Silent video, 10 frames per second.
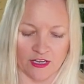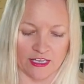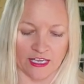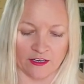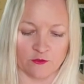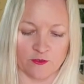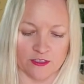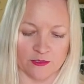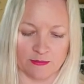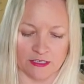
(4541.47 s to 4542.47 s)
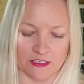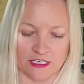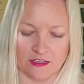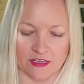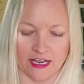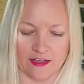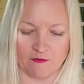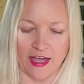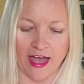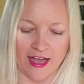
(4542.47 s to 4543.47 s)
unavailability that I have
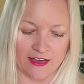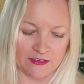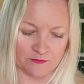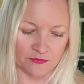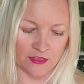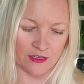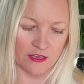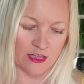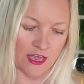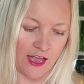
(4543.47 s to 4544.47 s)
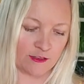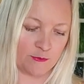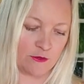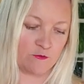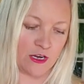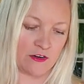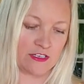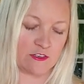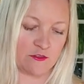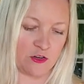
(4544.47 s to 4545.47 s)
had has been very
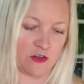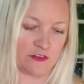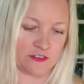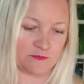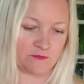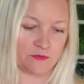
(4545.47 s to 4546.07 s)
difficult.